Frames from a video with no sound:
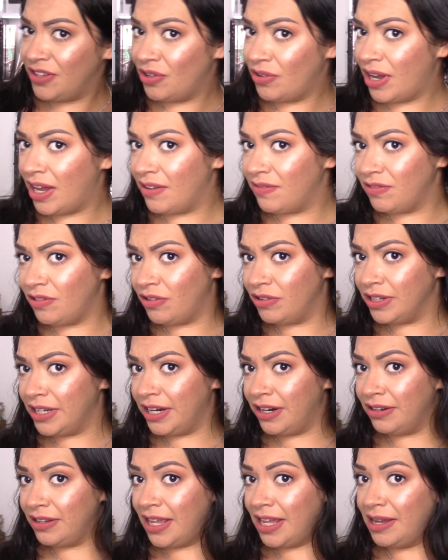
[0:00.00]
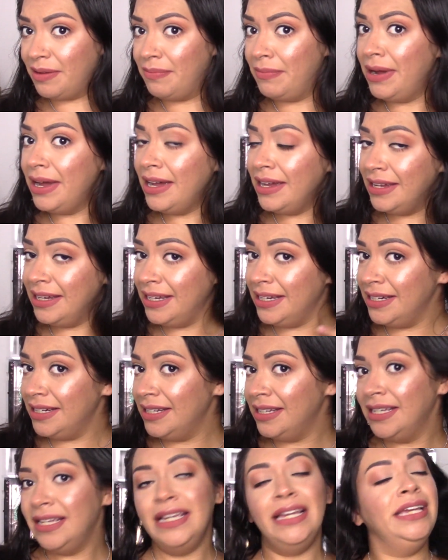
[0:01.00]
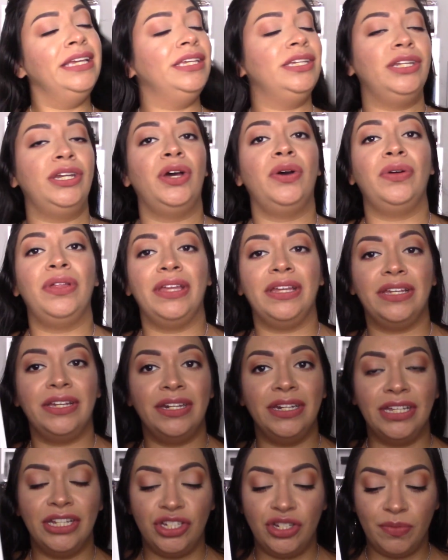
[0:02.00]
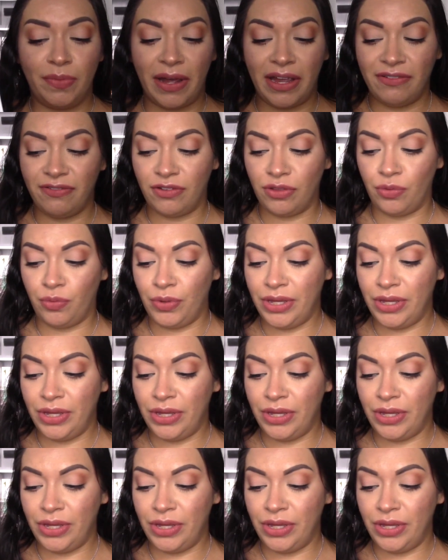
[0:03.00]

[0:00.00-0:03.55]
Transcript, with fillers: you don't have long hair like mine, you know, it could get you by for the